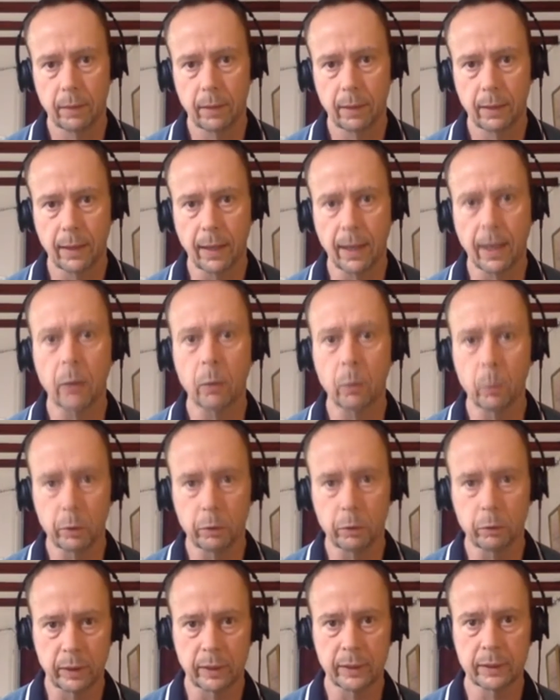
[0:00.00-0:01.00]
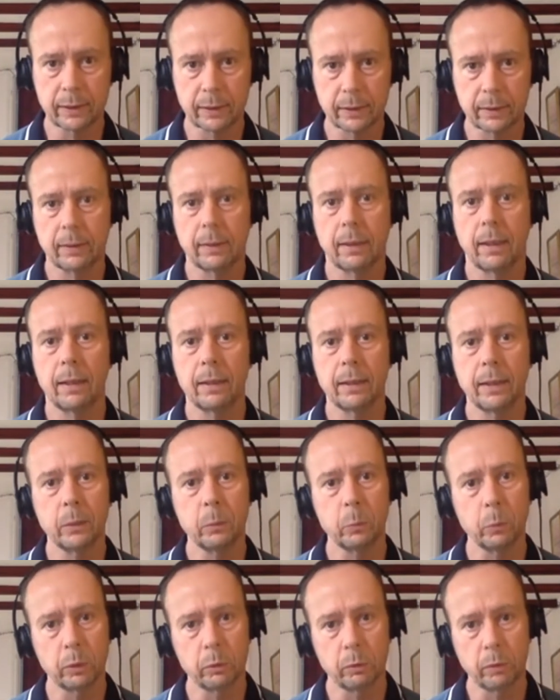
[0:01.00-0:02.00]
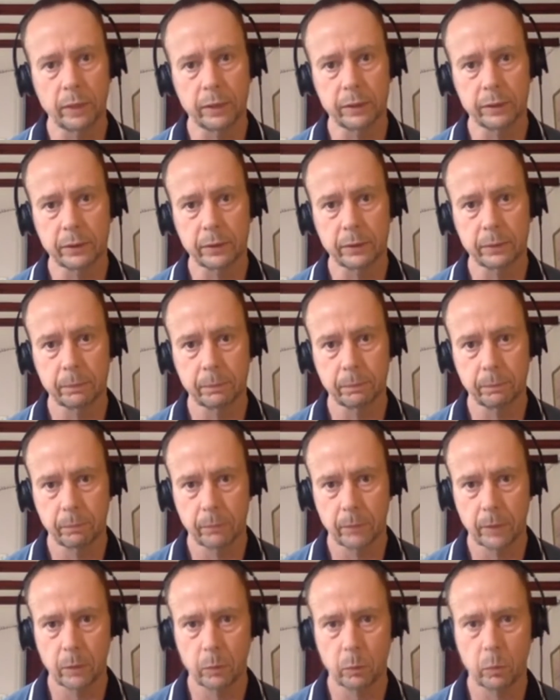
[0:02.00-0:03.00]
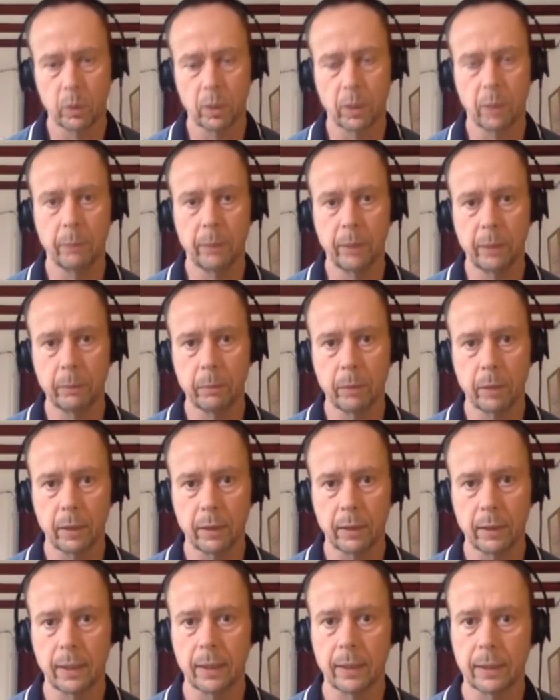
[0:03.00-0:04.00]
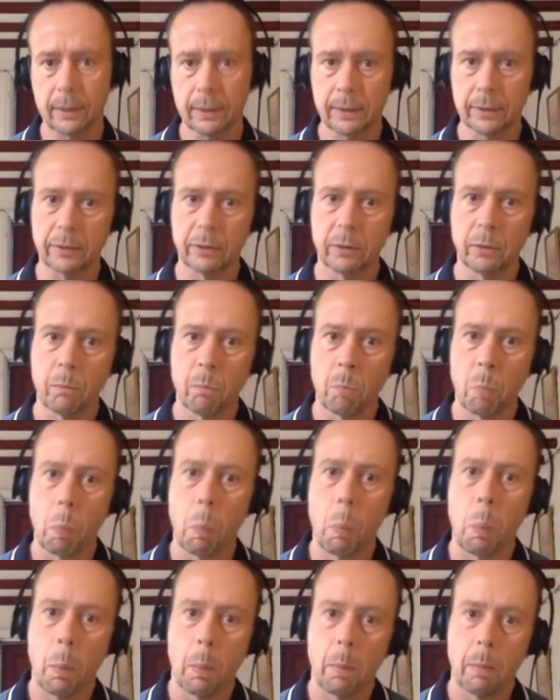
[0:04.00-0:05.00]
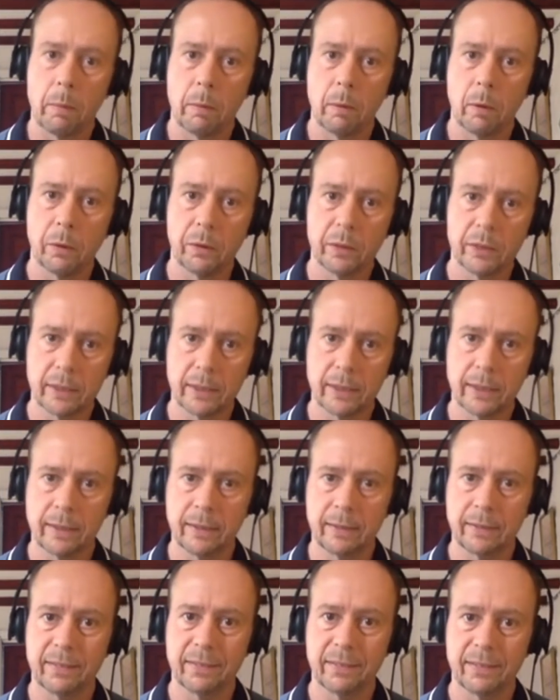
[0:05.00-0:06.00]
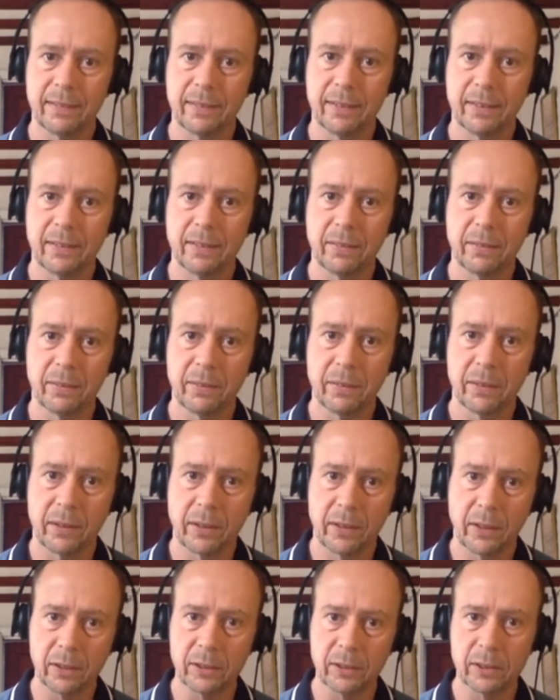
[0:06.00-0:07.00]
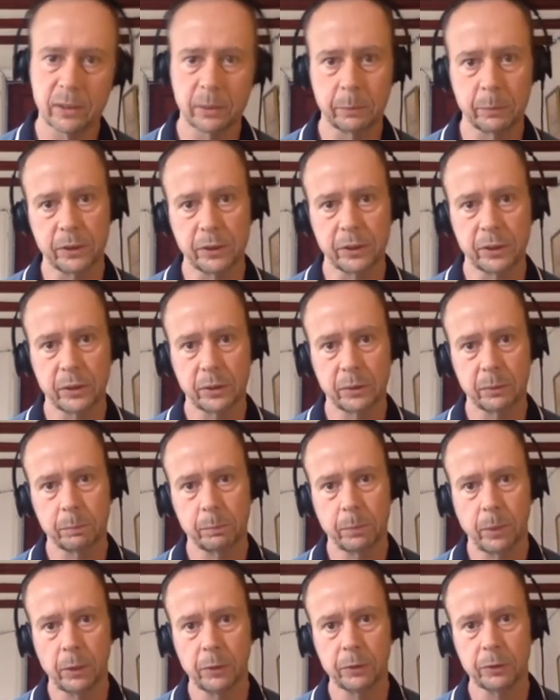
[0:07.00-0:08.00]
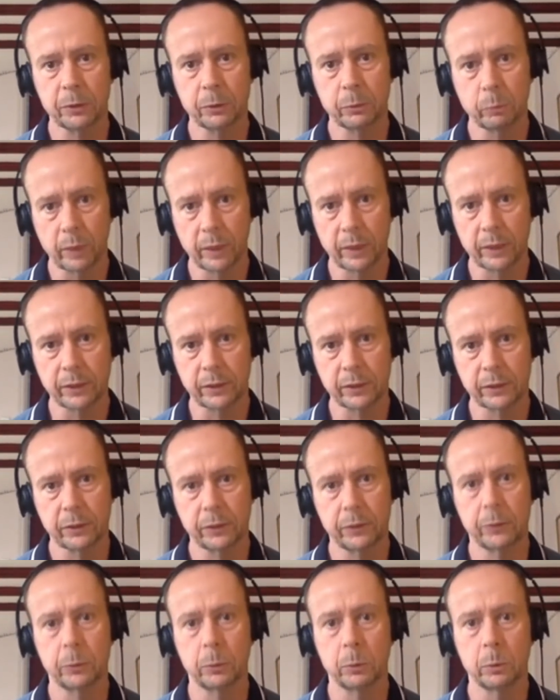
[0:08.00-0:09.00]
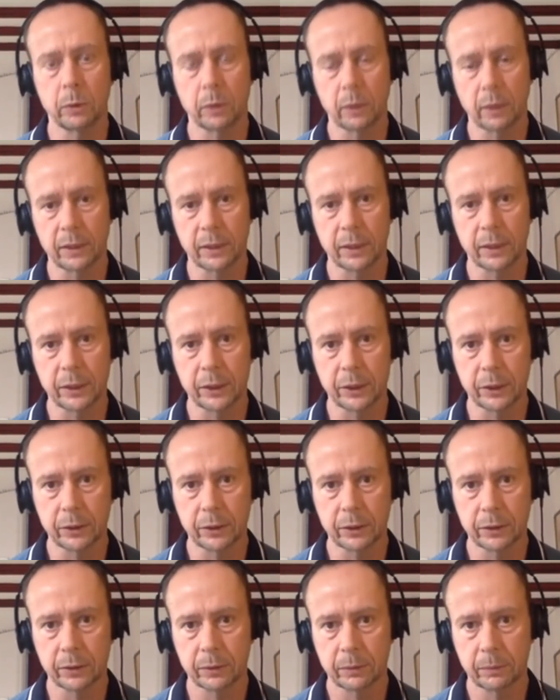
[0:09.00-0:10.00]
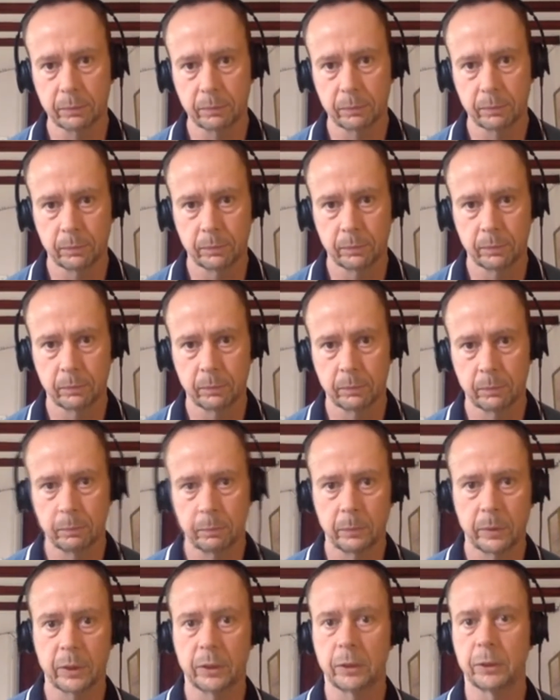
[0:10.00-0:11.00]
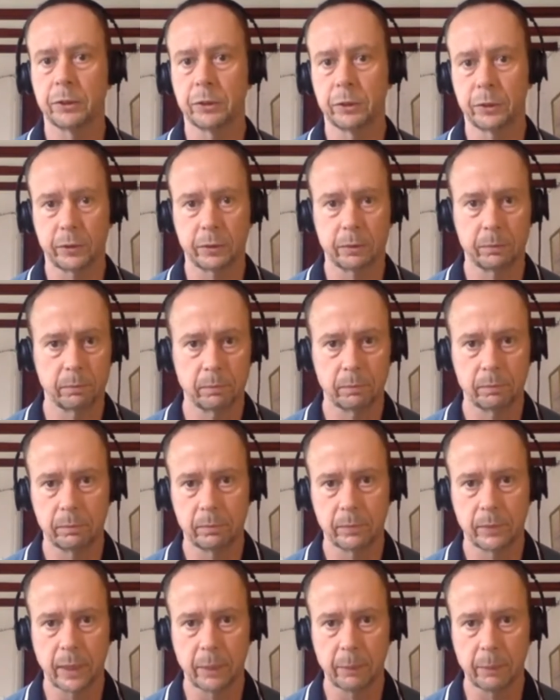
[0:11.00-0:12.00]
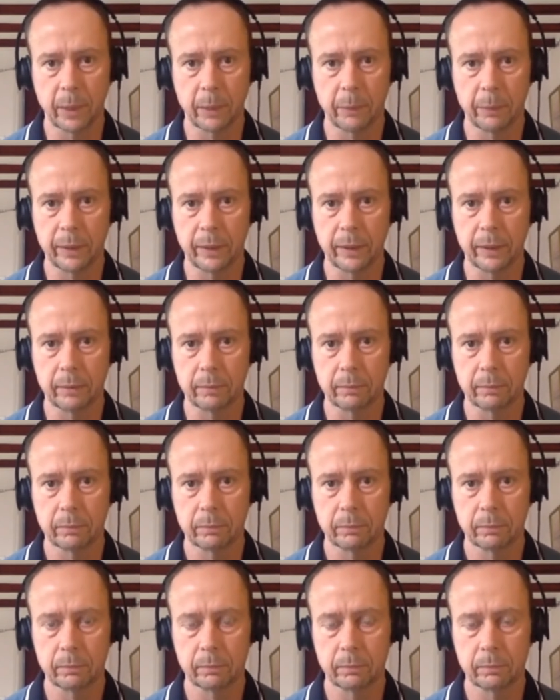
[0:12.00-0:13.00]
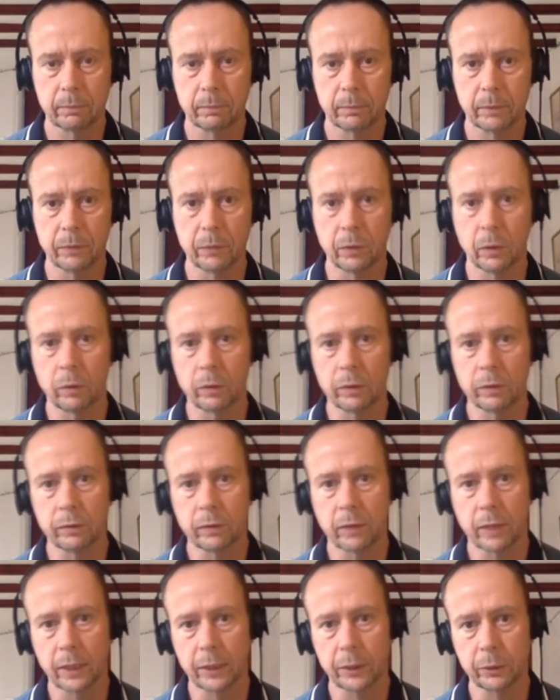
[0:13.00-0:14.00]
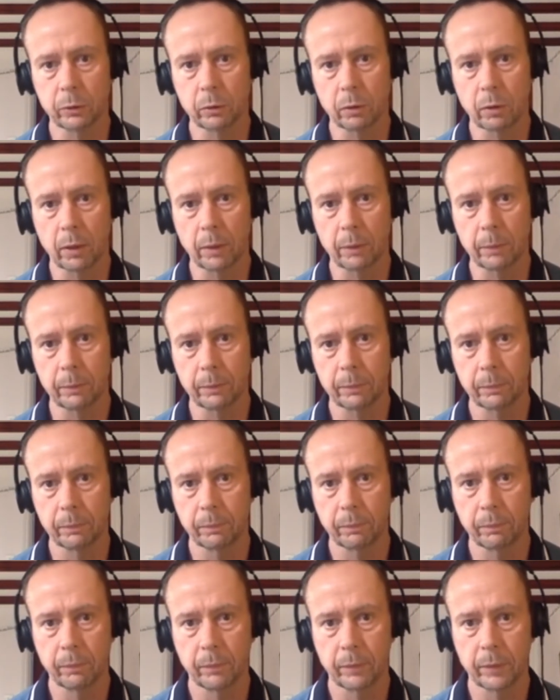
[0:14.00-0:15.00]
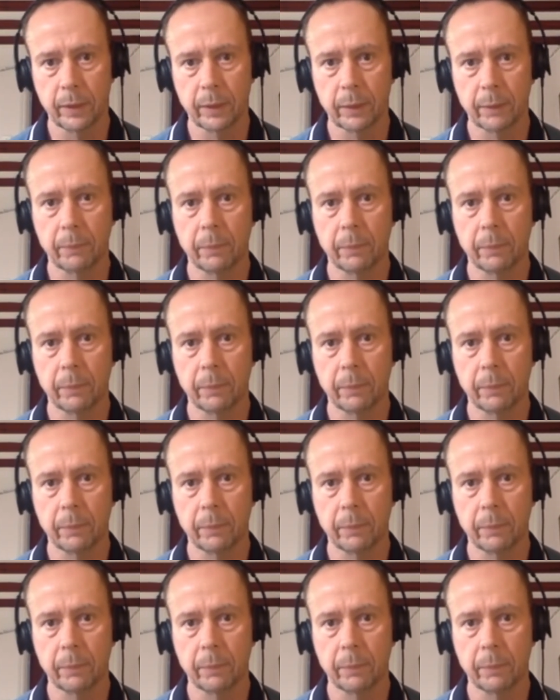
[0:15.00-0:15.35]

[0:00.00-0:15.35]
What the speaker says: Outward risk and inward risk. And what I mean by that is, obviously, customers pose a risk to organizations because they may be involved in financial crime. Yeah.